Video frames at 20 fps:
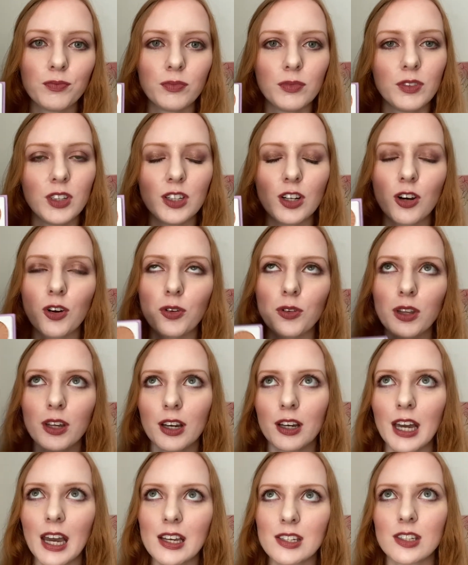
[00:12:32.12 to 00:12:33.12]
you know, the
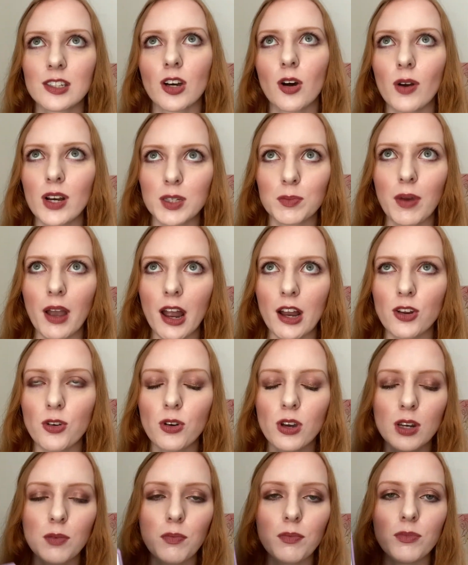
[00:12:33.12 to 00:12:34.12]
case is always made. You
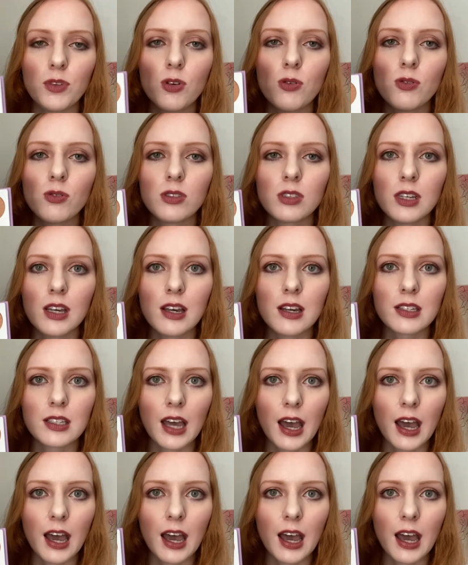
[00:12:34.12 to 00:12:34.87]
can use these